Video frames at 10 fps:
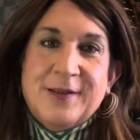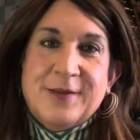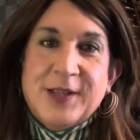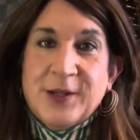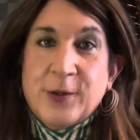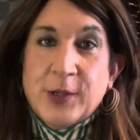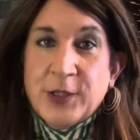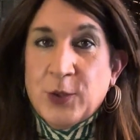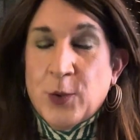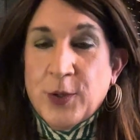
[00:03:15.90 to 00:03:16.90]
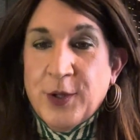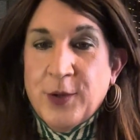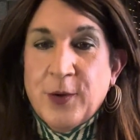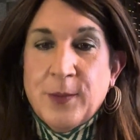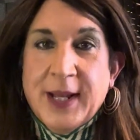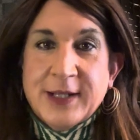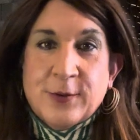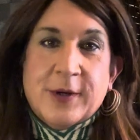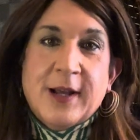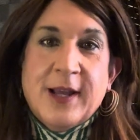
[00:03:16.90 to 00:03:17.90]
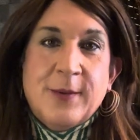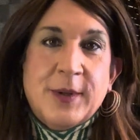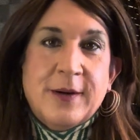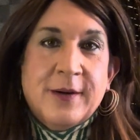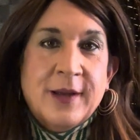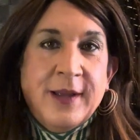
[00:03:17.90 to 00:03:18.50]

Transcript: Theodor Adorno, Max Horkheimer,